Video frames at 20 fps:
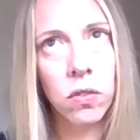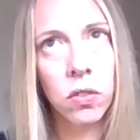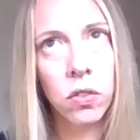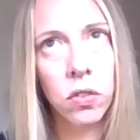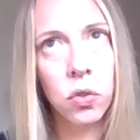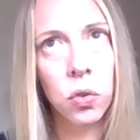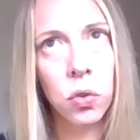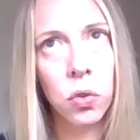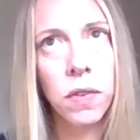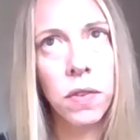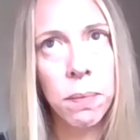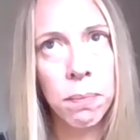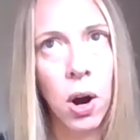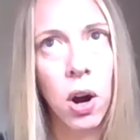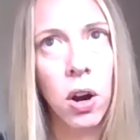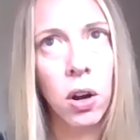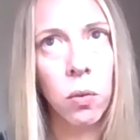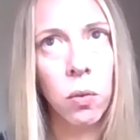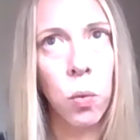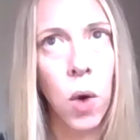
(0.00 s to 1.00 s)
sort of
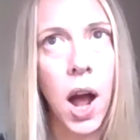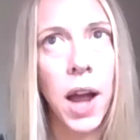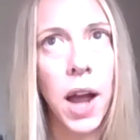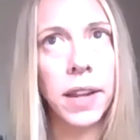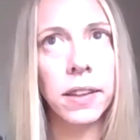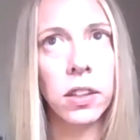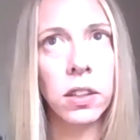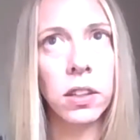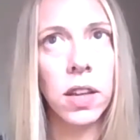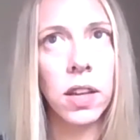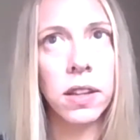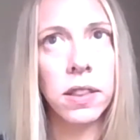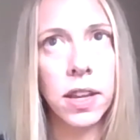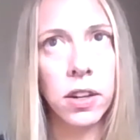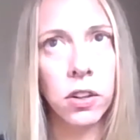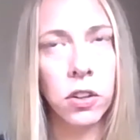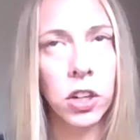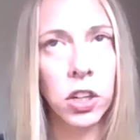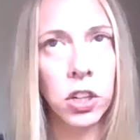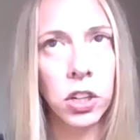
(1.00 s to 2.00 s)
impart why, and
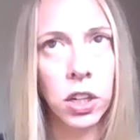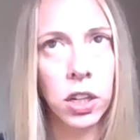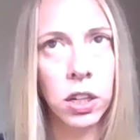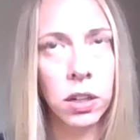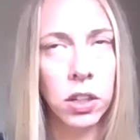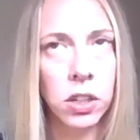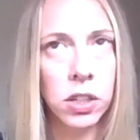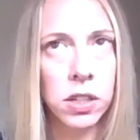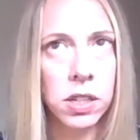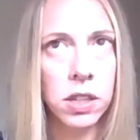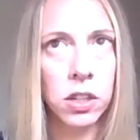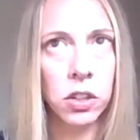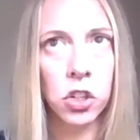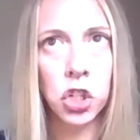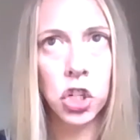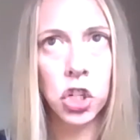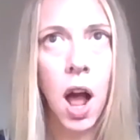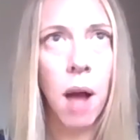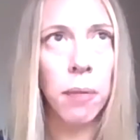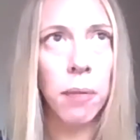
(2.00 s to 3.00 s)
it's in their
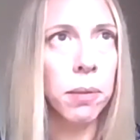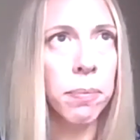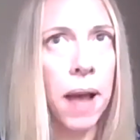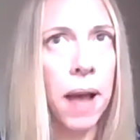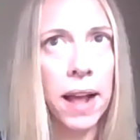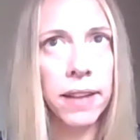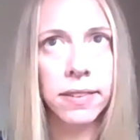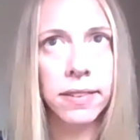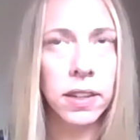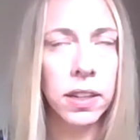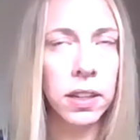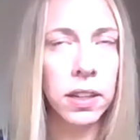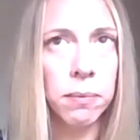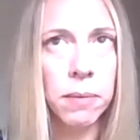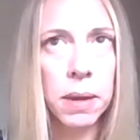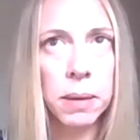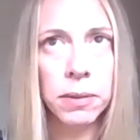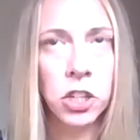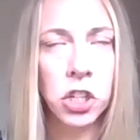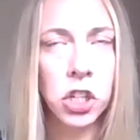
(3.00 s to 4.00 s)
job capacity to
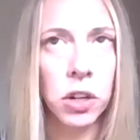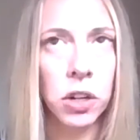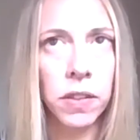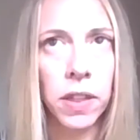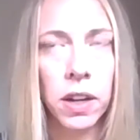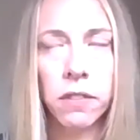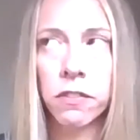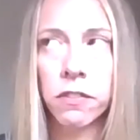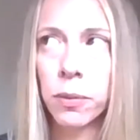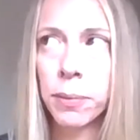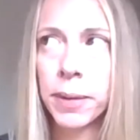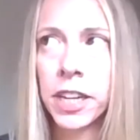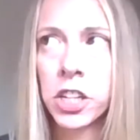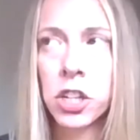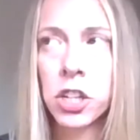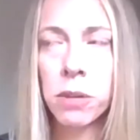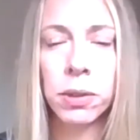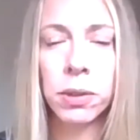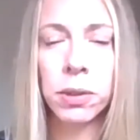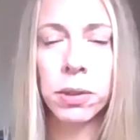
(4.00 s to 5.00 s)
maybe share that
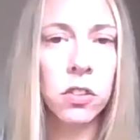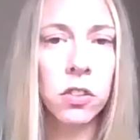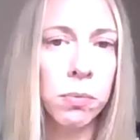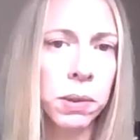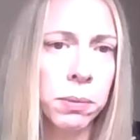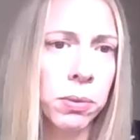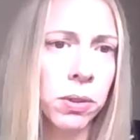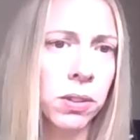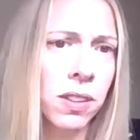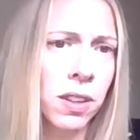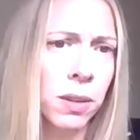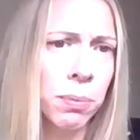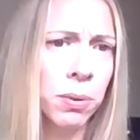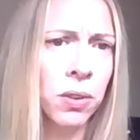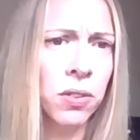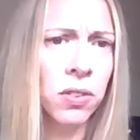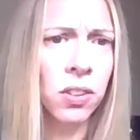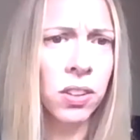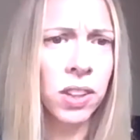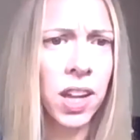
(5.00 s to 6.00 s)
information. But these are people, it's their
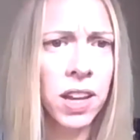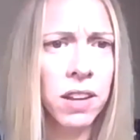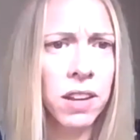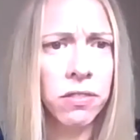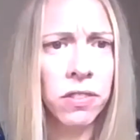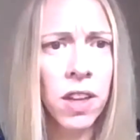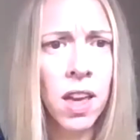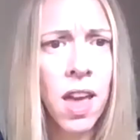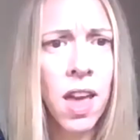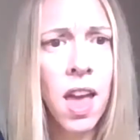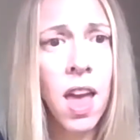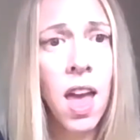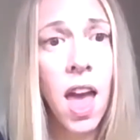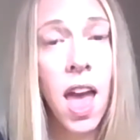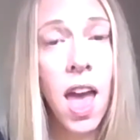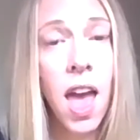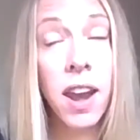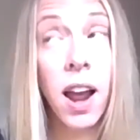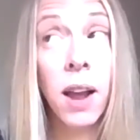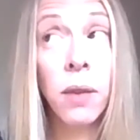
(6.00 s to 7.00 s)
personal life.
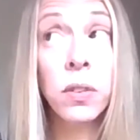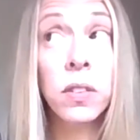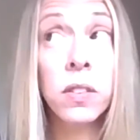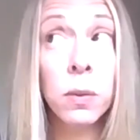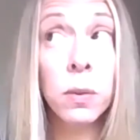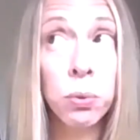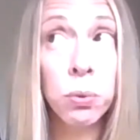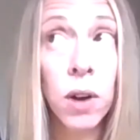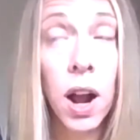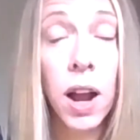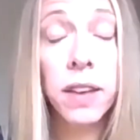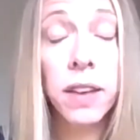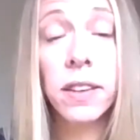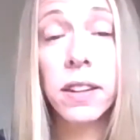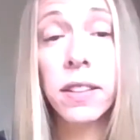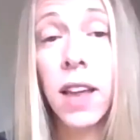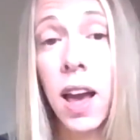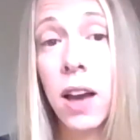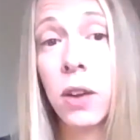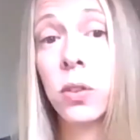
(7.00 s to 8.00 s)
And I was surprised
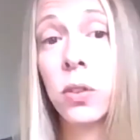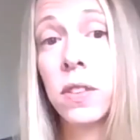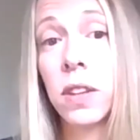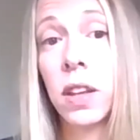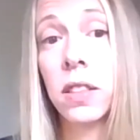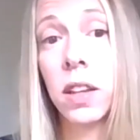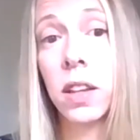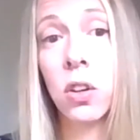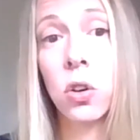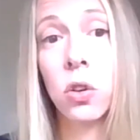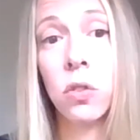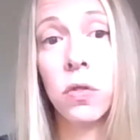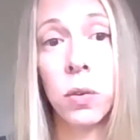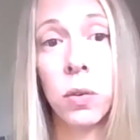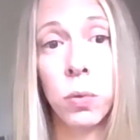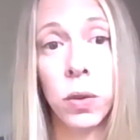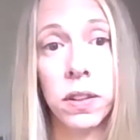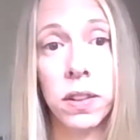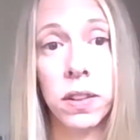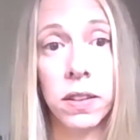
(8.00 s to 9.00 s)
at the outset that COVID
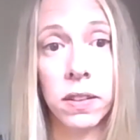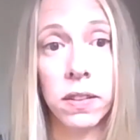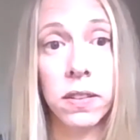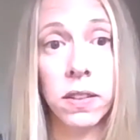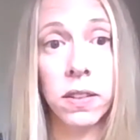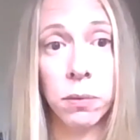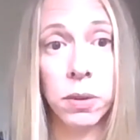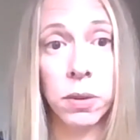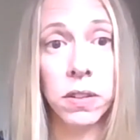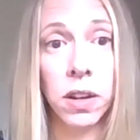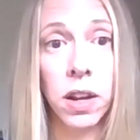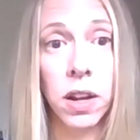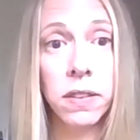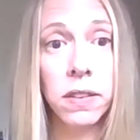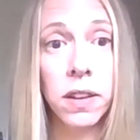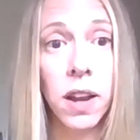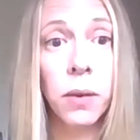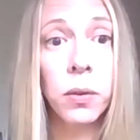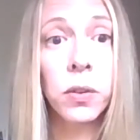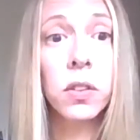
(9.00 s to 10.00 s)
was this
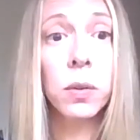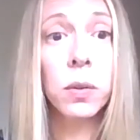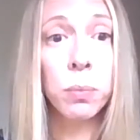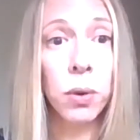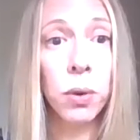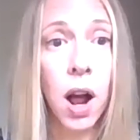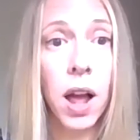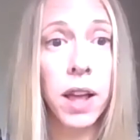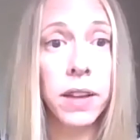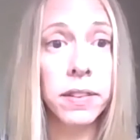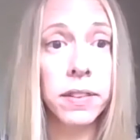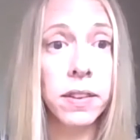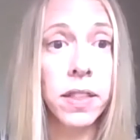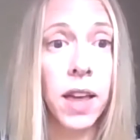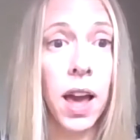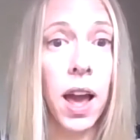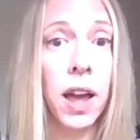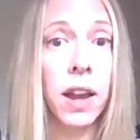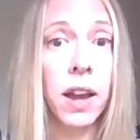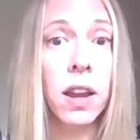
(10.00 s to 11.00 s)
stigmatized. I was surprised
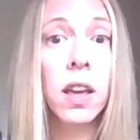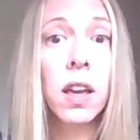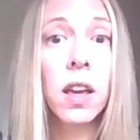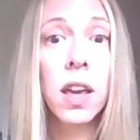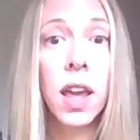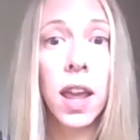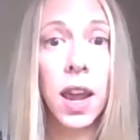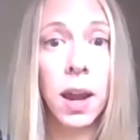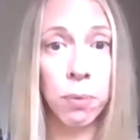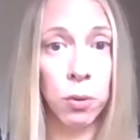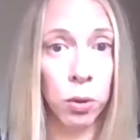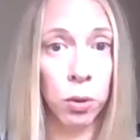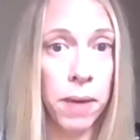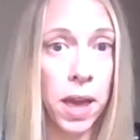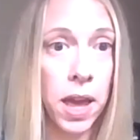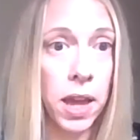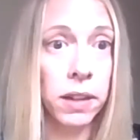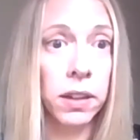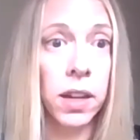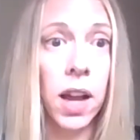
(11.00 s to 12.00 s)
that April,
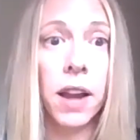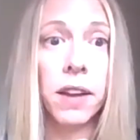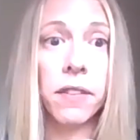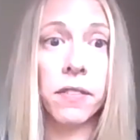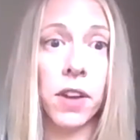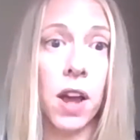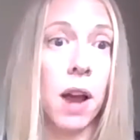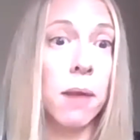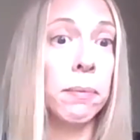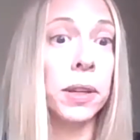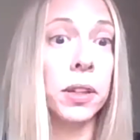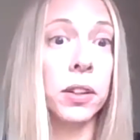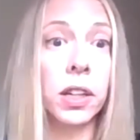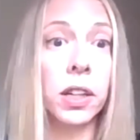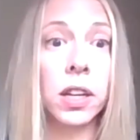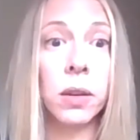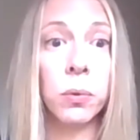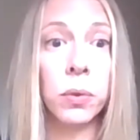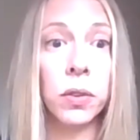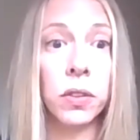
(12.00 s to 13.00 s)
May kind of time
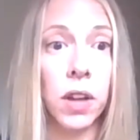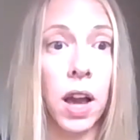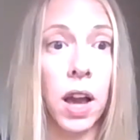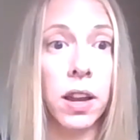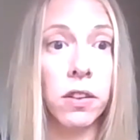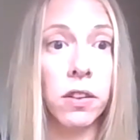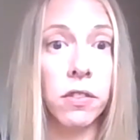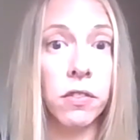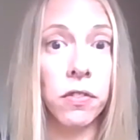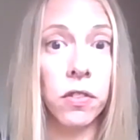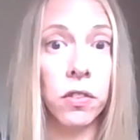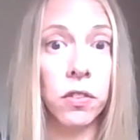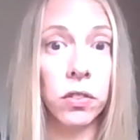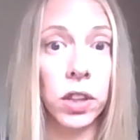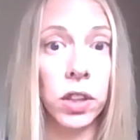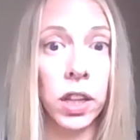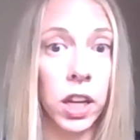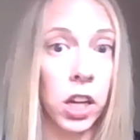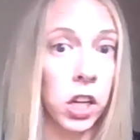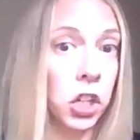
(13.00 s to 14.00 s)
period, it was kind of
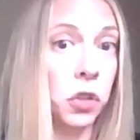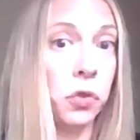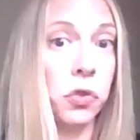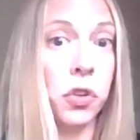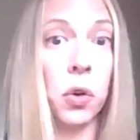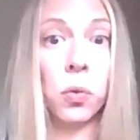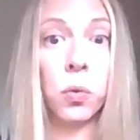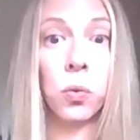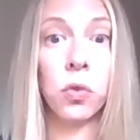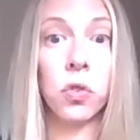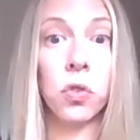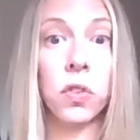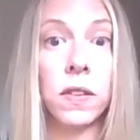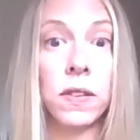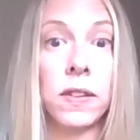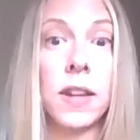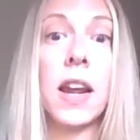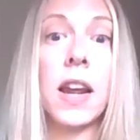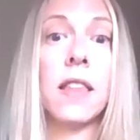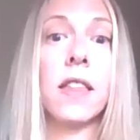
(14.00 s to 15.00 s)
like, you don't
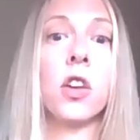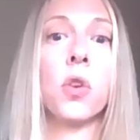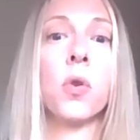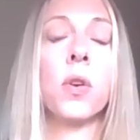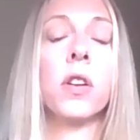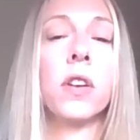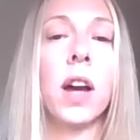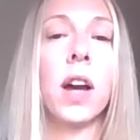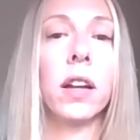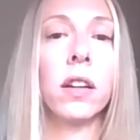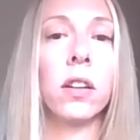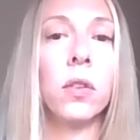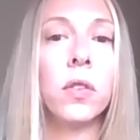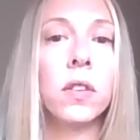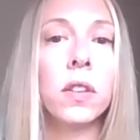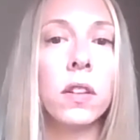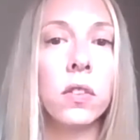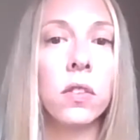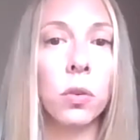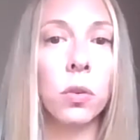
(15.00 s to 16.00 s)
say that you had a
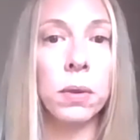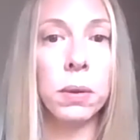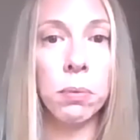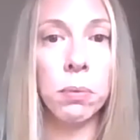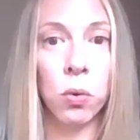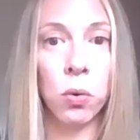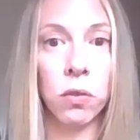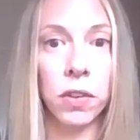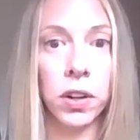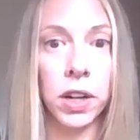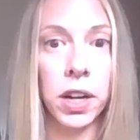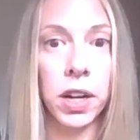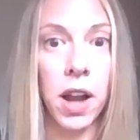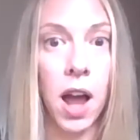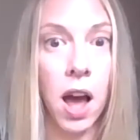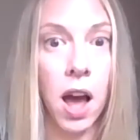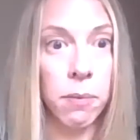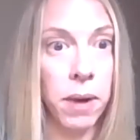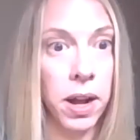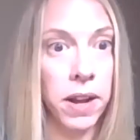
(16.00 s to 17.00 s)
diagnosis, or people were very
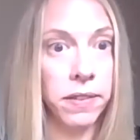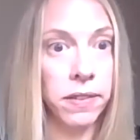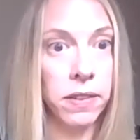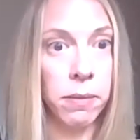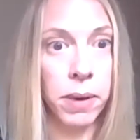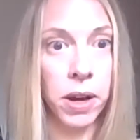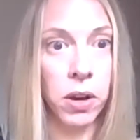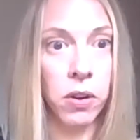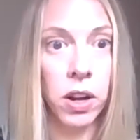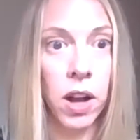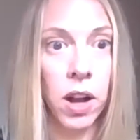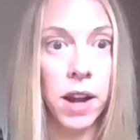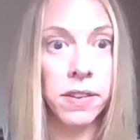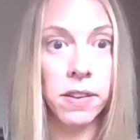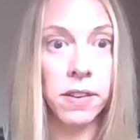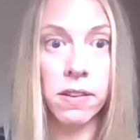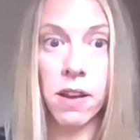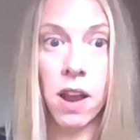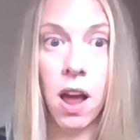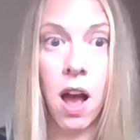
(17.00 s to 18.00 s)
anonymized about it. I
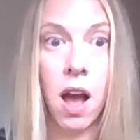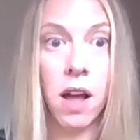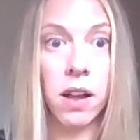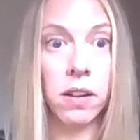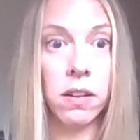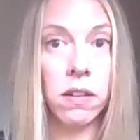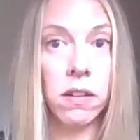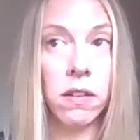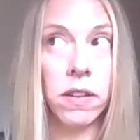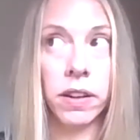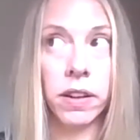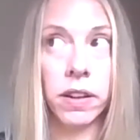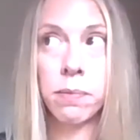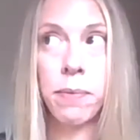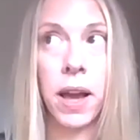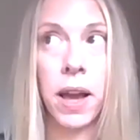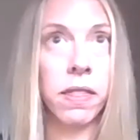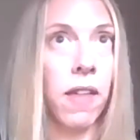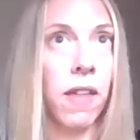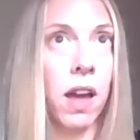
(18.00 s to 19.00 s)
did not
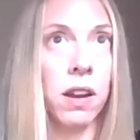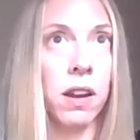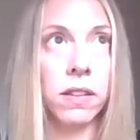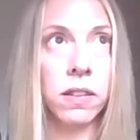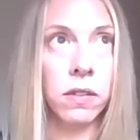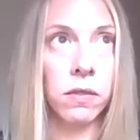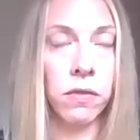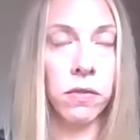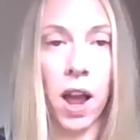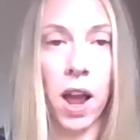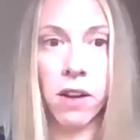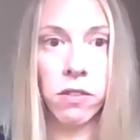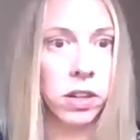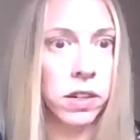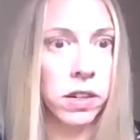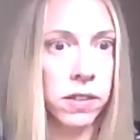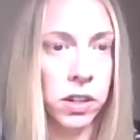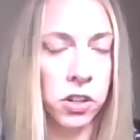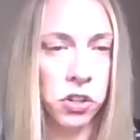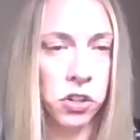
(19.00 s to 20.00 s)
expect that. It's a
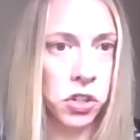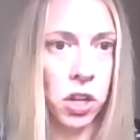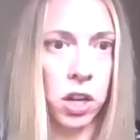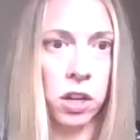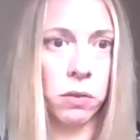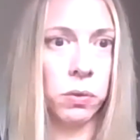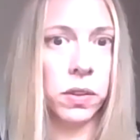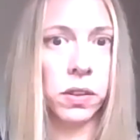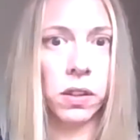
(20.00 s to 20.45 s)
virus. I just thought it was